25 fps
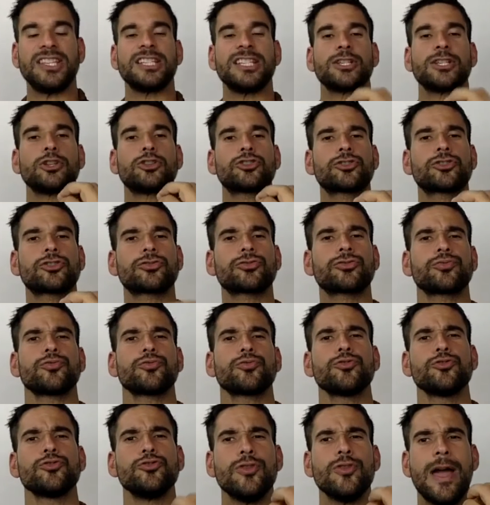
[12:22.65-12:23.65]
It is a
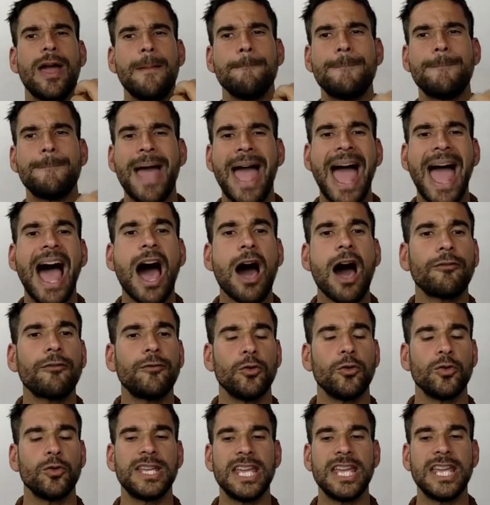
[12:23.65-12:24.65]
true and
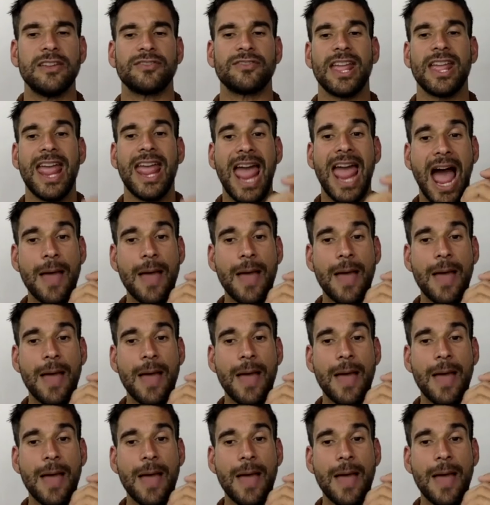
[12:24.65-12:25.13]
powerful gift.